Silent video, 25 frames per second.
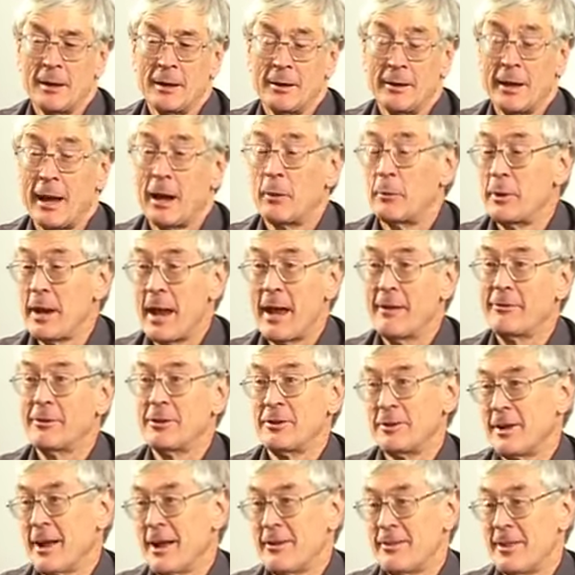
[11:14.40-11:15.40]
Now, we
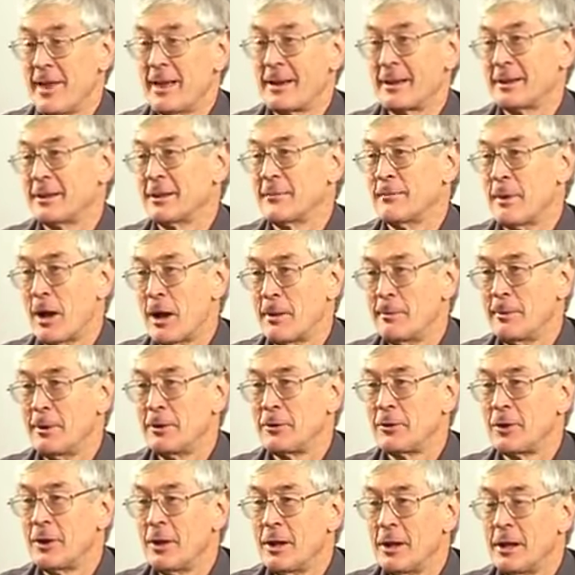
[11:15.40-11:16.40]
haven't done that at the
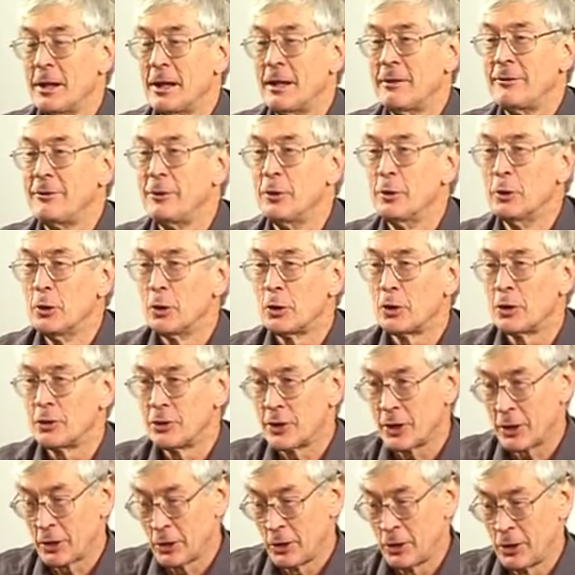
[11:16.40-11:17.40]
moment. If you look at
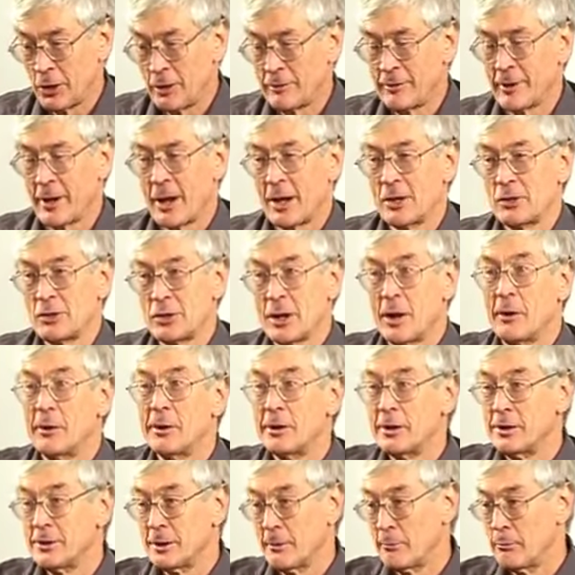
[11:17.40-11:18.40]
the curve, and I show it
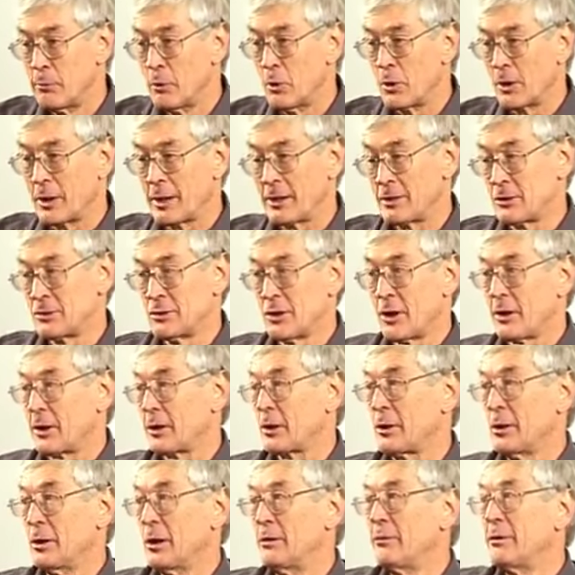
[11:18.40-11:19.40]
in the book, it's not a
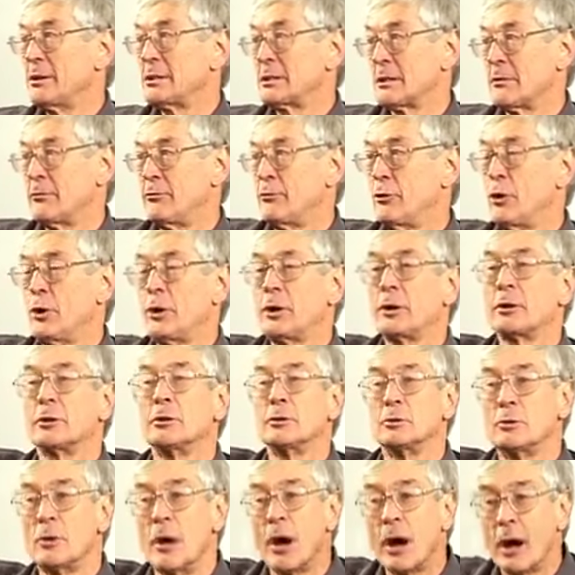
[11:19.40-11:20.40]
curve, it's a
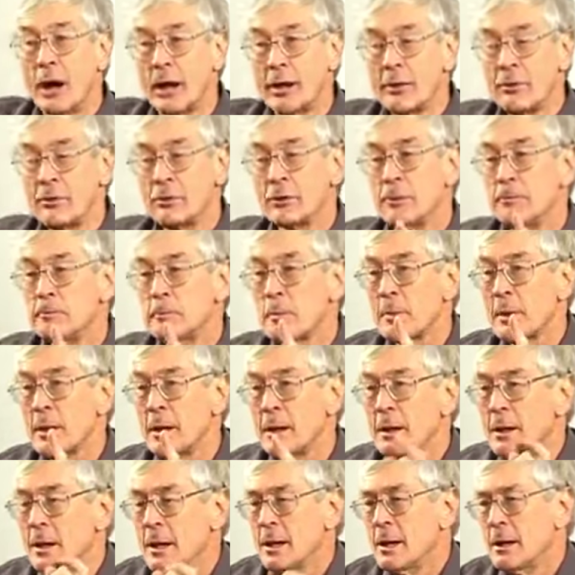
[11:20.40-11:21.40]
vertical rise.
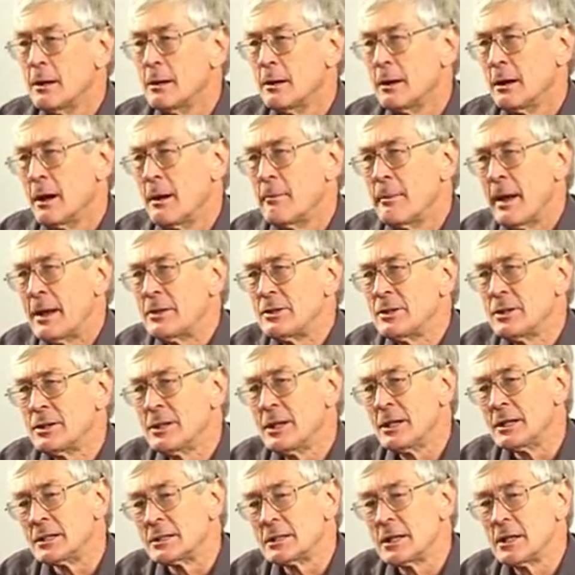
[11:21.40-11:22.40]
Imagine
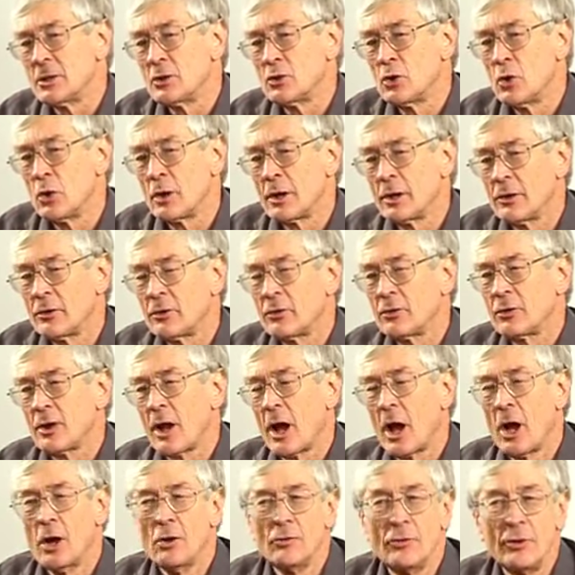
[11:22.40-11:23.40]
this it took us
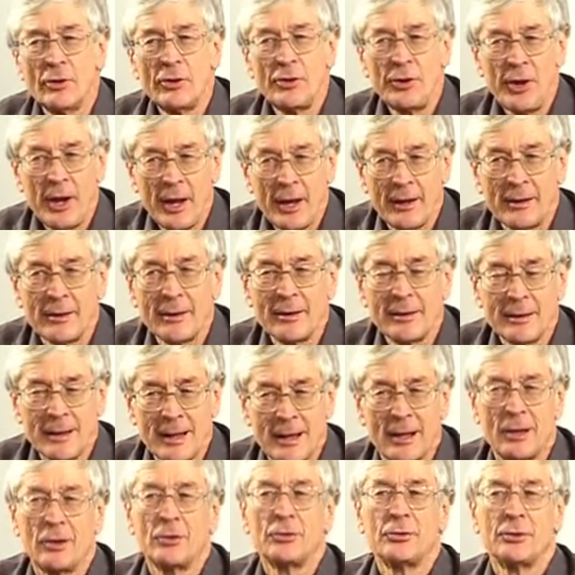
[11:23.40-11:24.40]
over
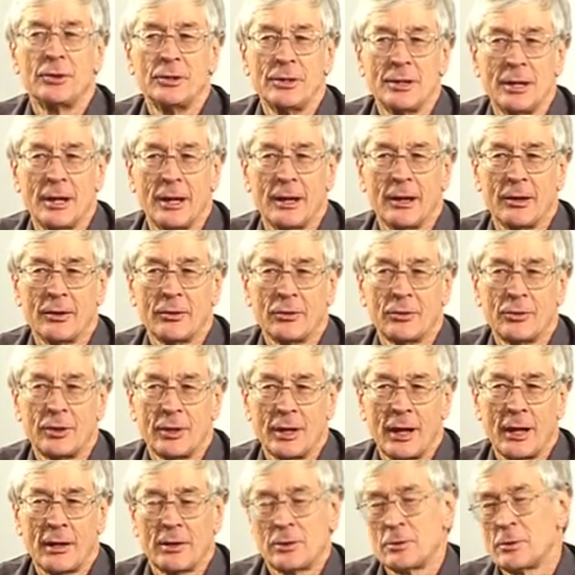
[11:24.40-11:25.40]
10,000 years to
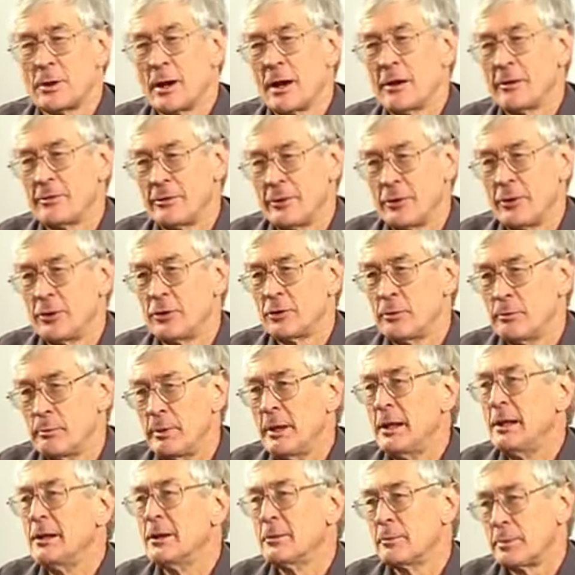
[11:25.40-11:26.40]
get to our first
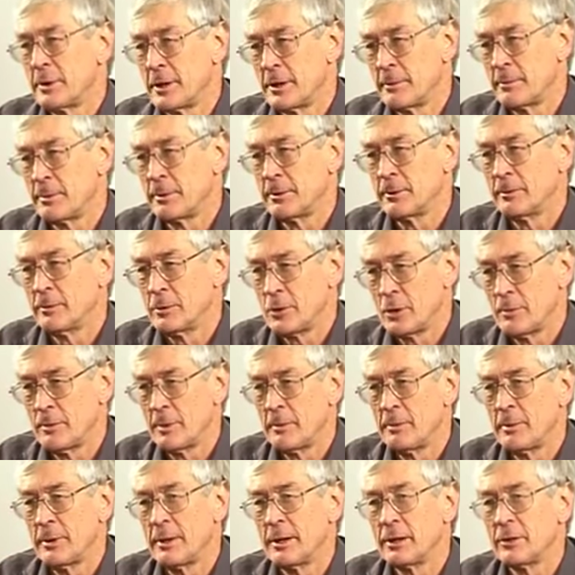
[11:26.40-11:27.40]
billion people,
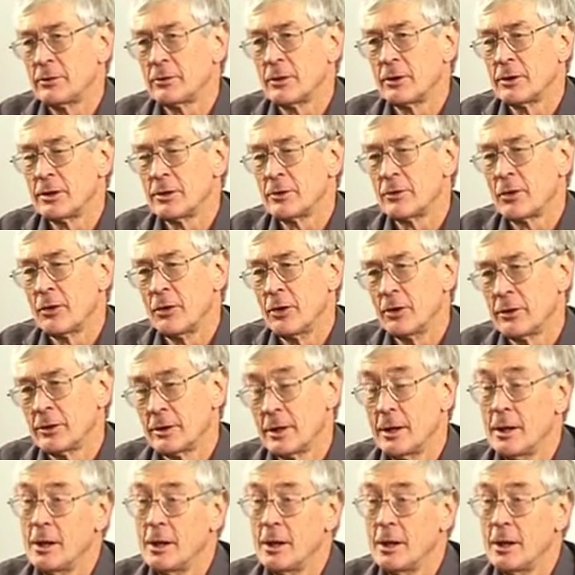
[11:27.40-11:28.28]
human beings on this earth.